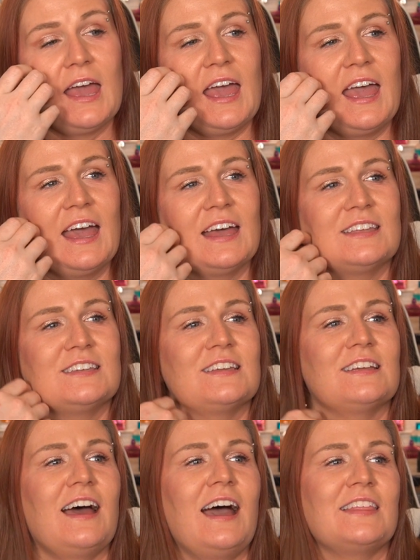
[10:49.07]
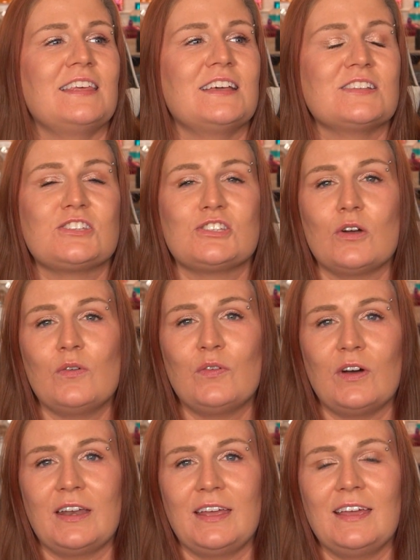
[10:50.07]
And I think it's so
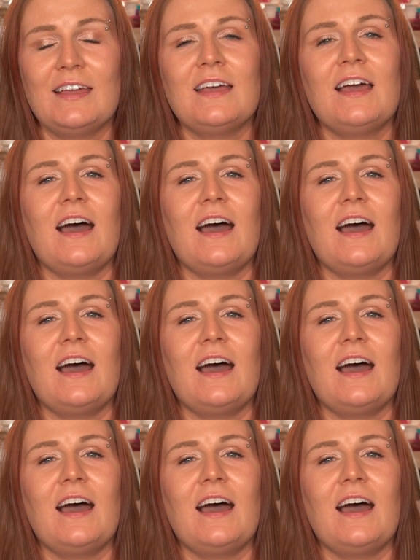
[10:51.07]
funny.